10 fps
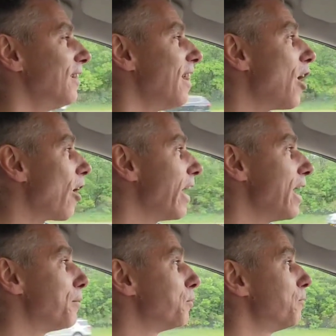There I
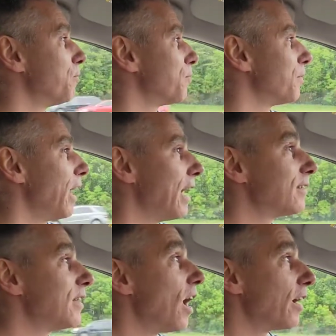am,
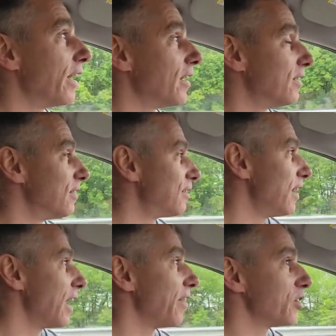as a youngin',
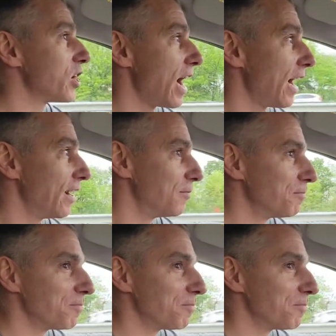sitting on the John.